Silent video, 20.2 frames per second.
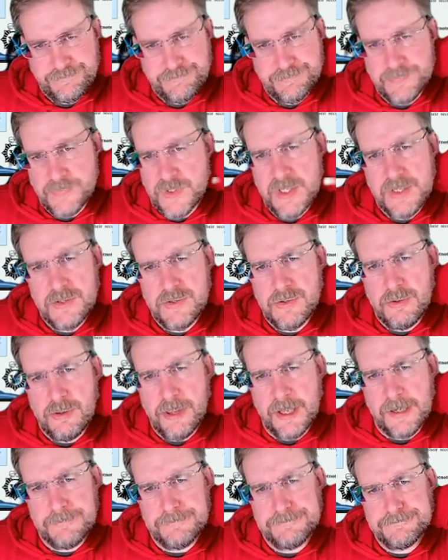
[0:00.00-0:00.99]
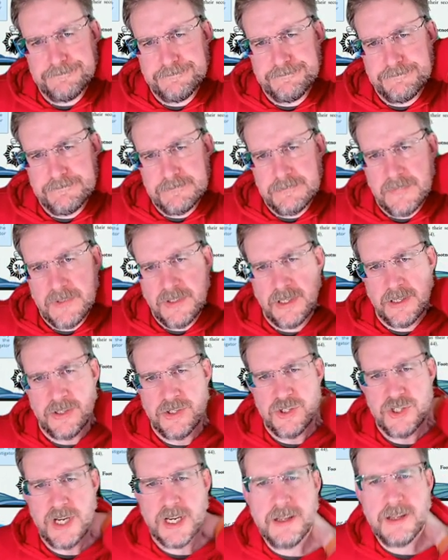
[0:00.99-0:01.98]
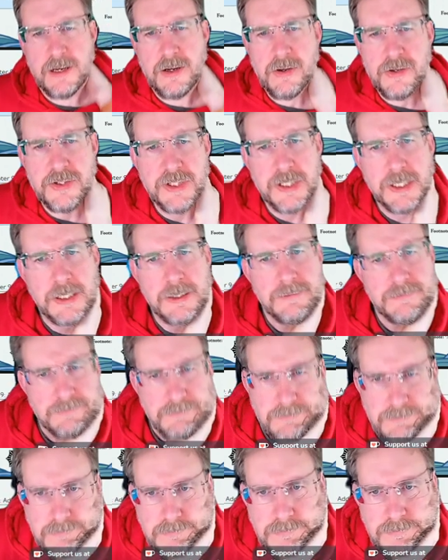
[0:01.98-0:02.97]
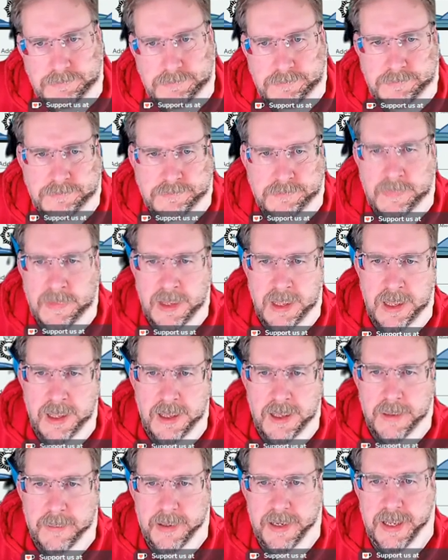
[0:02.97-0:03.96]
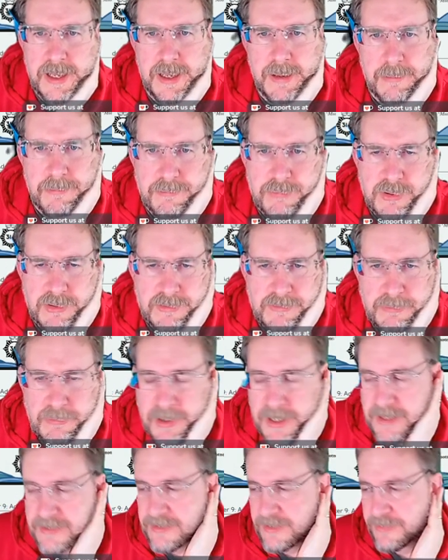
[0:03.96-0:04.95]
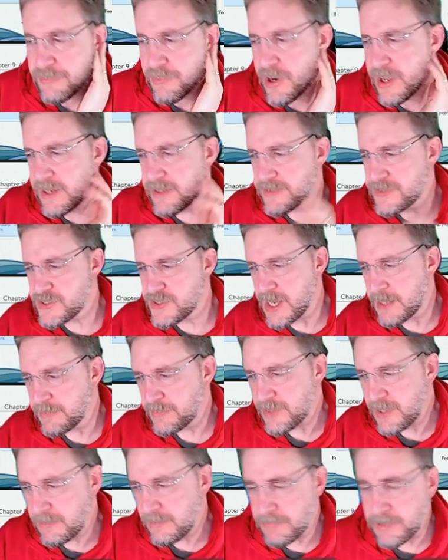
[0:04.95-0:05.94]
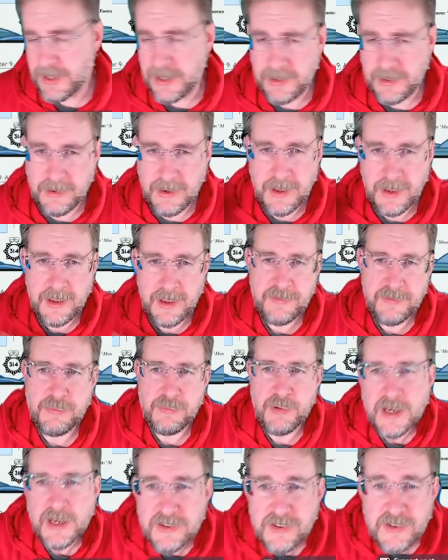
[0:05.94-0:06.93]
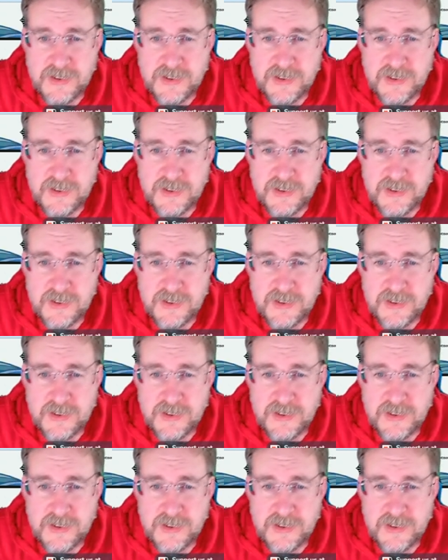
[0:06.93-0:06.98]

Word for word: Didn't do that. Didn't check that logic. But hey, players have brains, GMs can play, uh, have brains.